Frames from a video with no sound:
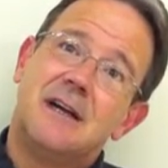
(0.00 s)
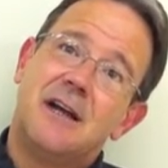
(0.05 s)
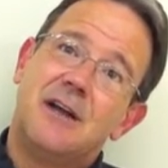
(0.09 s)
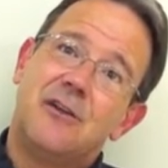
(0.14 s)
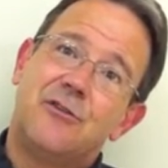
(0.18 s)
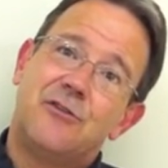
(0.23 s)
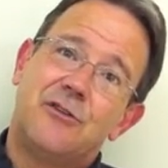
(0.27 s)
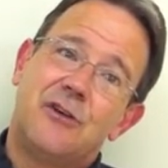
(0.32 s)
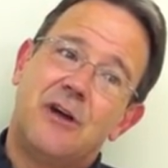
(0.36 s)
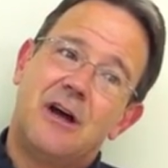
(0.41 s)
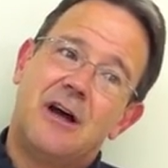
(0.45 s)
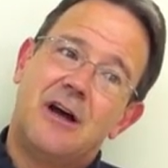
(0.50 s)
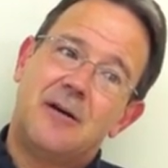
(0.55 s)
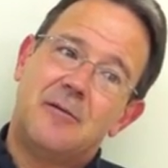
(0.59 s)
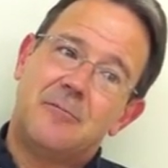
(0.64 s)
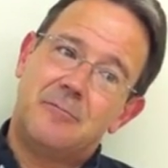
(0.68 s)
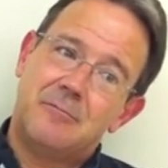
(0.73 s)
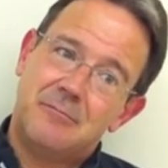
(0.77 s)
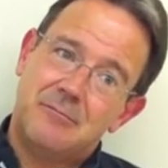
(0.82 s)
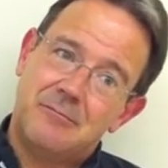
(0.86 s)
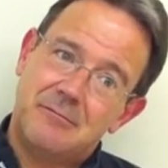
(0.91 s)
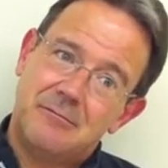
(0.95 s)
It's
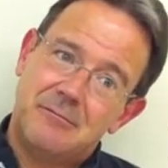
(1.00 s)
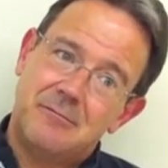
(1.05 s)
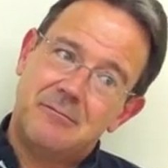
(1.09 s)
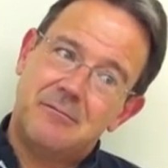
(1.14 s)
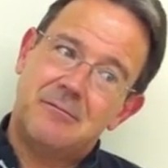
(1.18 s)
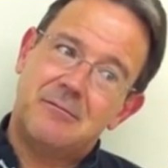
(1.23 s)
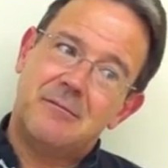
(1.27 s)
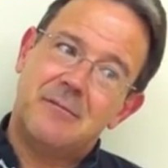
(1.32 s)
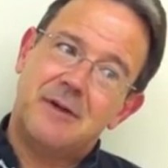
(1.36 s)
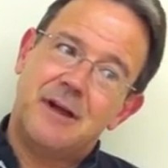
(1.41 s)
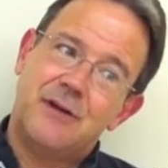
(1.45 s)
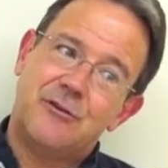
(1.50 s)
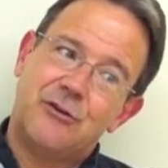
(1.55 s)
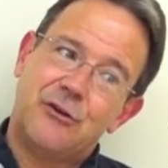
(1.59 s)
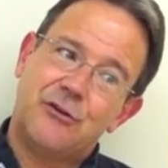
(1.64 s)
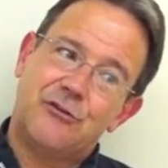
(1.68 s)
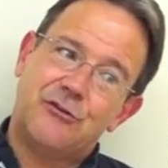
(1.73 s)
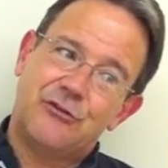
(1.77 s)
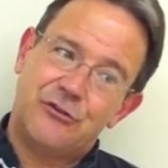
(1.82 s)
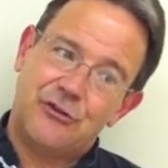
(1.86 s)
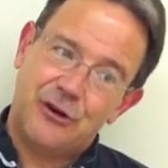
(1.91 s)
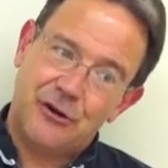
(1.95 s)
a
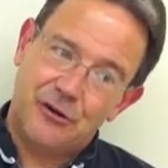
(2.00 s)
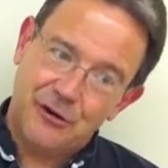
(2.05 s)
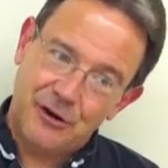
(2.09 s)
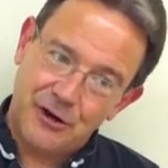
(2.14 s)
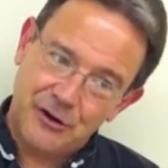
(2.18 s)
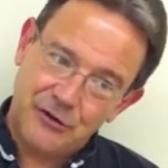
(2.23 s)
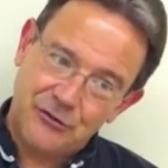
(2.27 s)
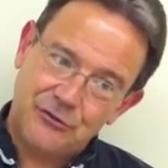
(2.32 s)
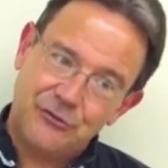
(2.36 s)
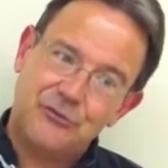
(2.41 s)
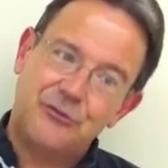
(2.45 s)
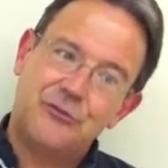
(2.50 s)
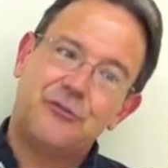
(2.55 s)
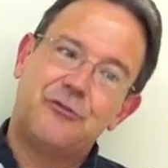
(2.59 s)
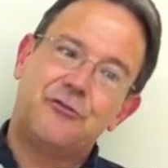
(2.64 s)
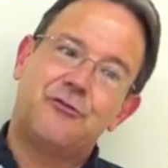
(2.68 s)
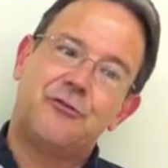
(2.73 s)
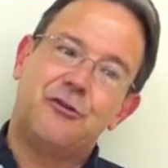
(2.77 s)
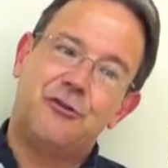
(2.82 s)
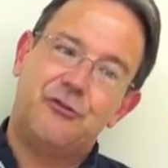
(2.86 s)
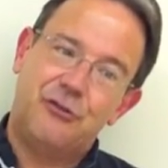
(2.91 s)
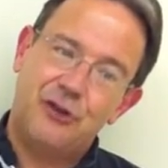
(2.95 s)
serious,
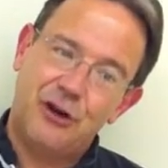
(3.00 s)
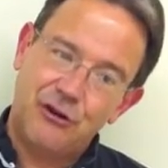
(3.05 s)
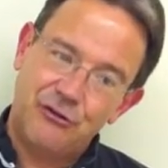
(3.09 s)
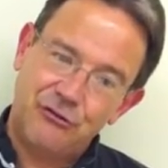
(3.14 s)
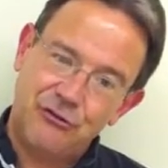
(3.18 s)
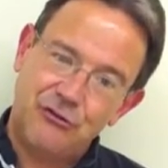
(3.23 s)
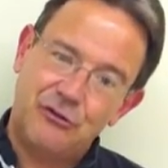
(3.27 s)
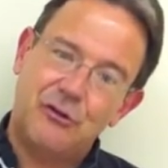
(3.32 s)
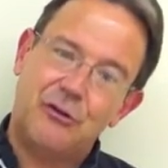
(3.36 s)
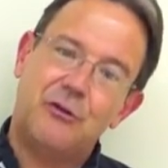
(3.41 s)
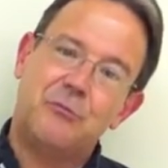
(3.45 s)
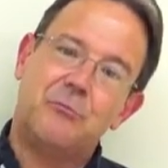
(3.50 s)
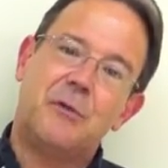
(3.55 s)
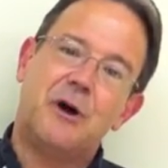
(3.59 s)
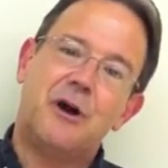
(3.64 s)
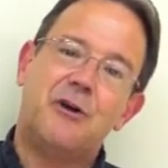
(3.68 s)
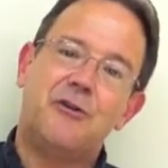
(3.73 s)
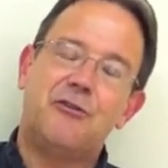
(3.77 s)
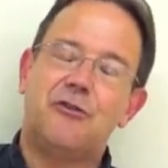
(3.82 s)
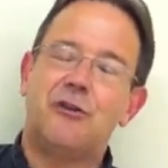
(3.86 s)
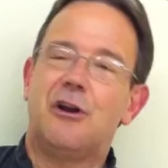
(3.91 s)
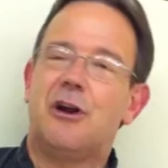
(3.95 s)
traditional
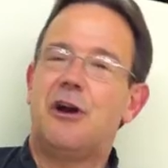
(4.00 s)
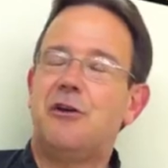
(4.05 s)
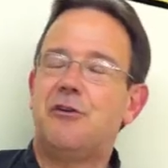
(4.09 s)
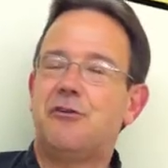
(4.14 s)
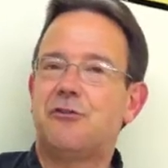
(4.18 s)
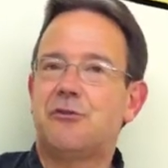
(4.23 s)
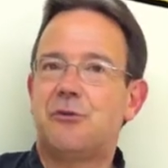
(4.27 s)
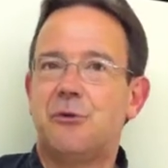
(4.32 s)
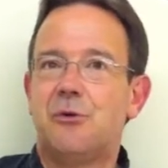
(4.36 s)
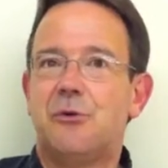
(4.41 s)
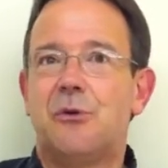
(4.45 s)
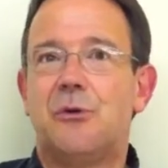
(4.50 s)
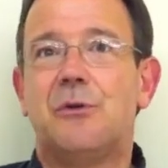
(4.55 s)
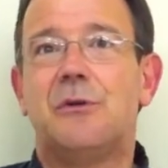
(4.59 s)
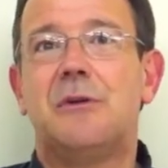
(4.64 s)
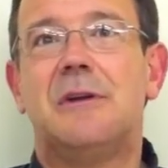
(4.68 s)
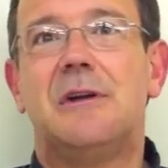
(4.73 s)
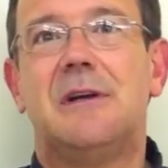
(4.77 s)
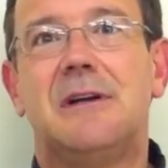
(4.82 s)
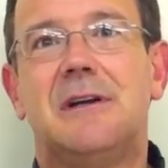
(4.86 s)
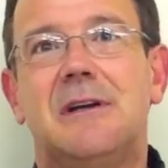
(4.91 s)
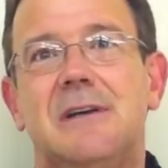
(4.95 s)
martial arts
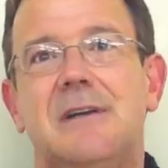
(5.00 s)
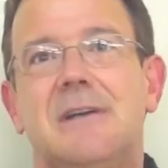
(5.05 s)
school